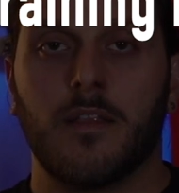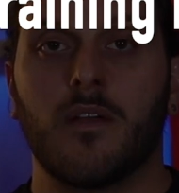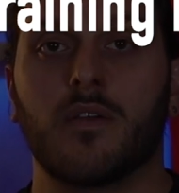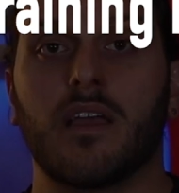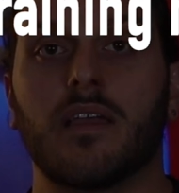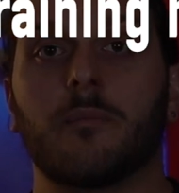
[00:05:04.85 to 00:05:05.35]

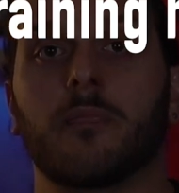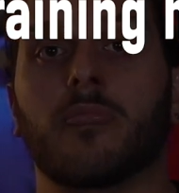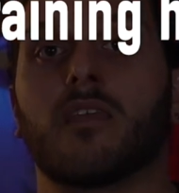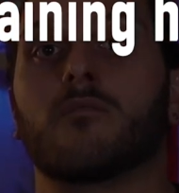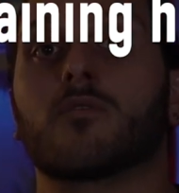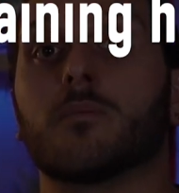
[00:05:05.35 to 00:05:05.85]
Okay,
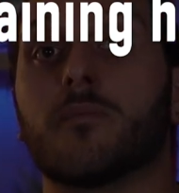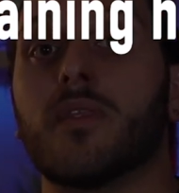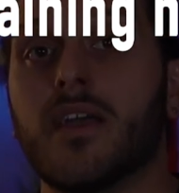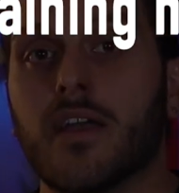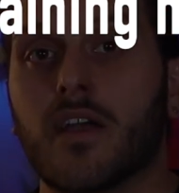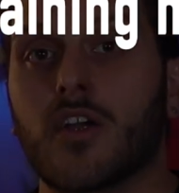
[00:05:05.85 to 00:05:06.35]
from
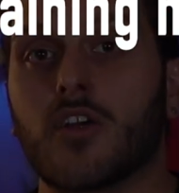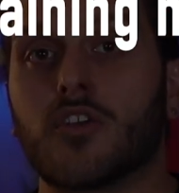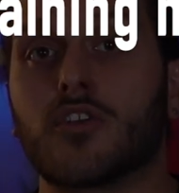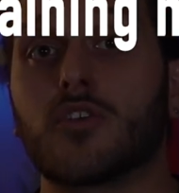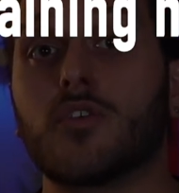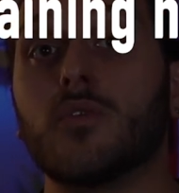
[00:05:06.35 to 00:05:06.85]
there
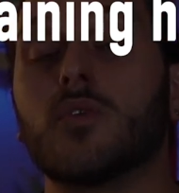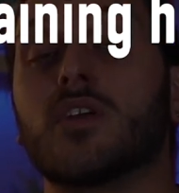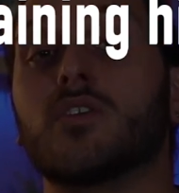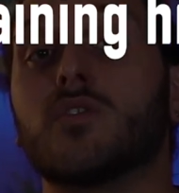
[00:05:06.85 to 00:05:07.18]
you can